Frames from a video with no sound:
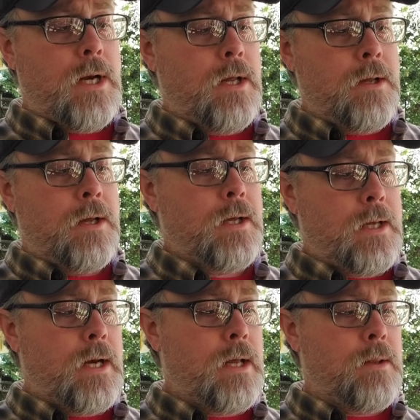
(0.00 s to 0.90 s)
of
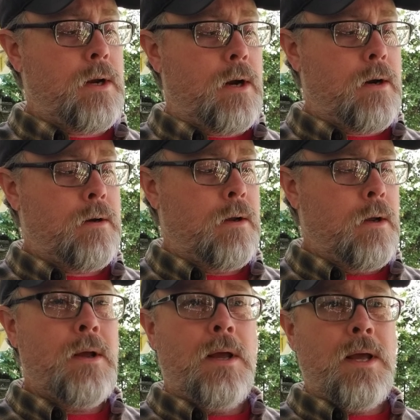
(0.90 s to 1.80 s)
get in there
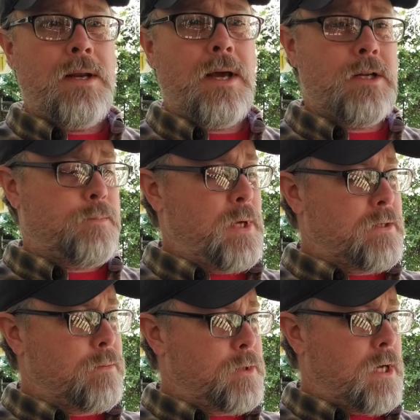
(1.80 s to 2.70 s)
and kind of
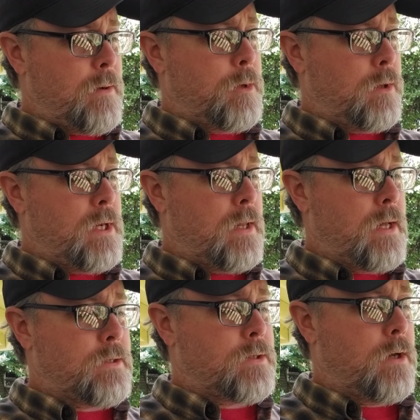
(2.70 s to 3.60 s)
spend some time cleaning
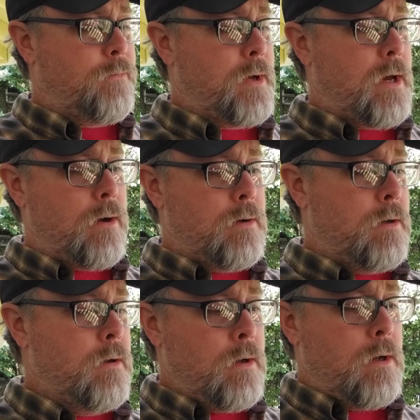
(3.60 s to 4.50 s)
that stuff out,
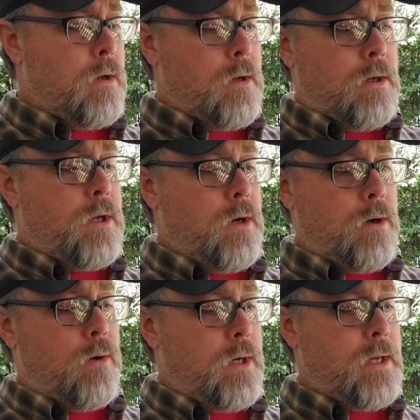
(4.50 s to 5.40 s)

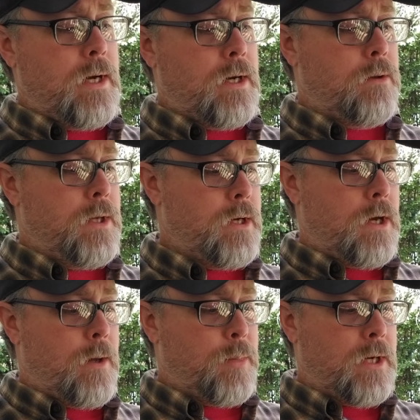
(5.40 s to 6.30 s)
and get it cleaned
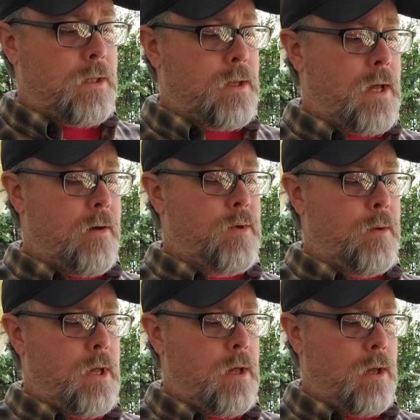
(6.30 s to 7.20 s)
up and get
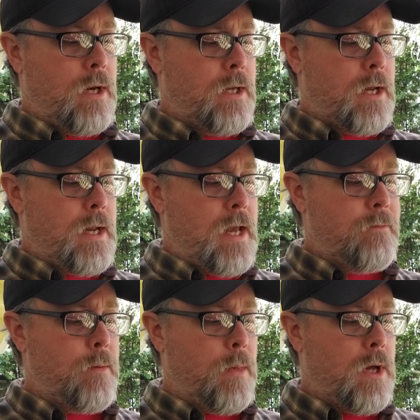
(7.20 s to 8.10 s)
the any kind of
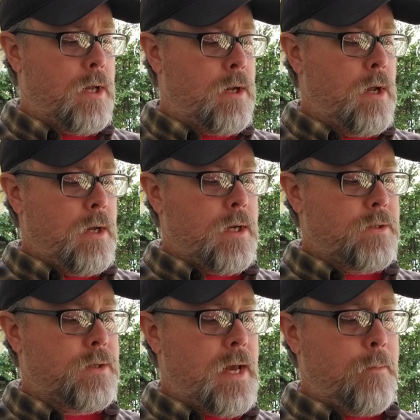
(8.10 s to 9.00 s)
heavy mud,
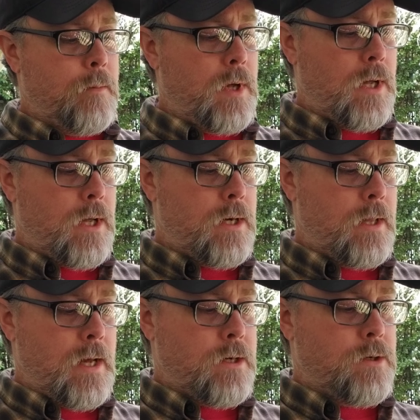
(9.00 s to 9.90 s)
because that mud
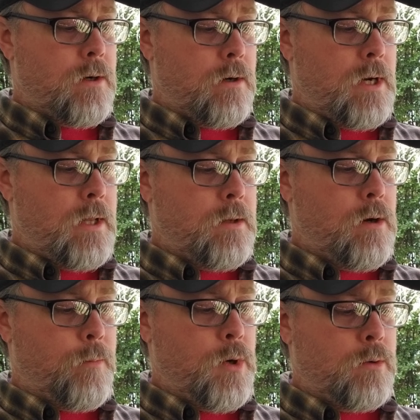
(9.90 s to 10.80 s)
and that dirt in
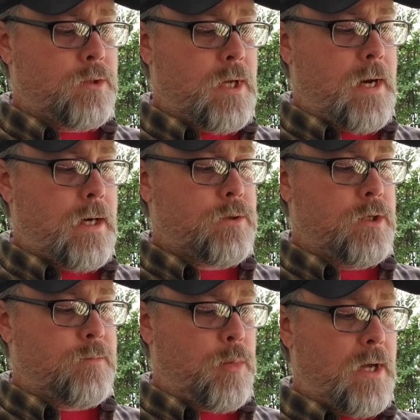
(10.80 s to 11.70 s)
your boots can
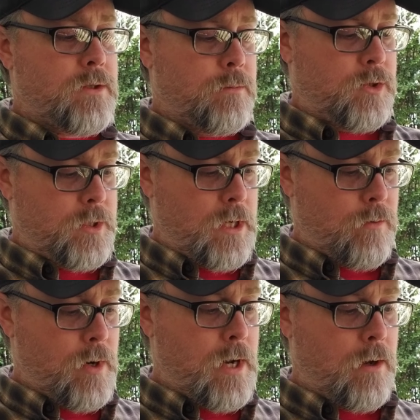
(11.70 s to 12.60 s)
actually spread some seed
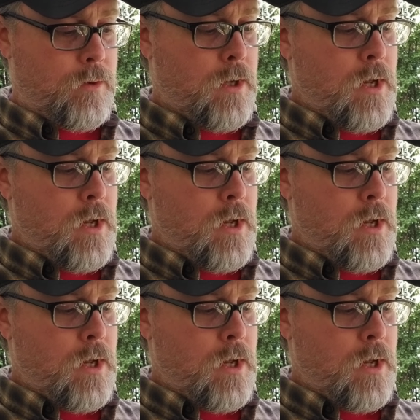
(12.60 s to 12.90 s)
around.